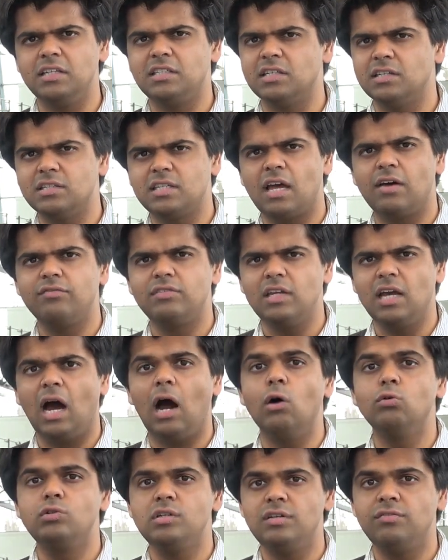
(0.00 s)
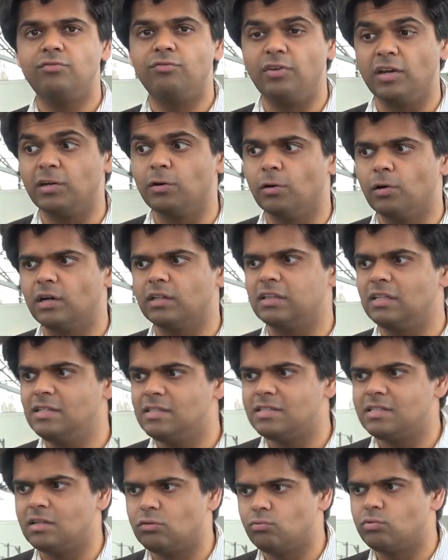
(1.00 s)
It does have the Audi figure. At
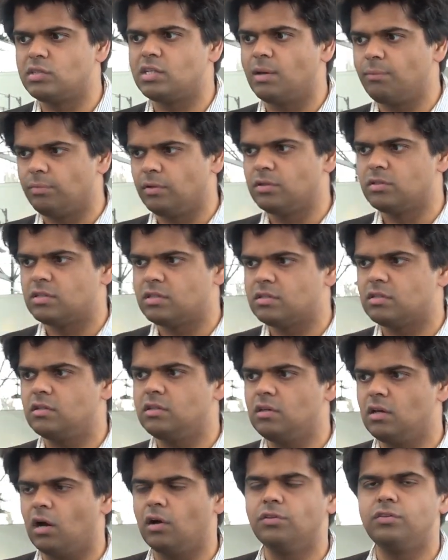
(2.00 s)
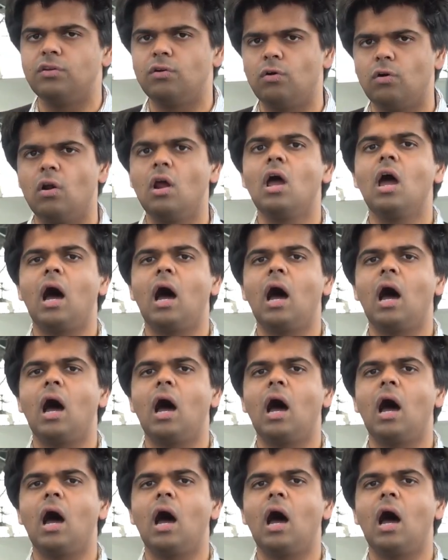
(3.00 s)
least it resembles the other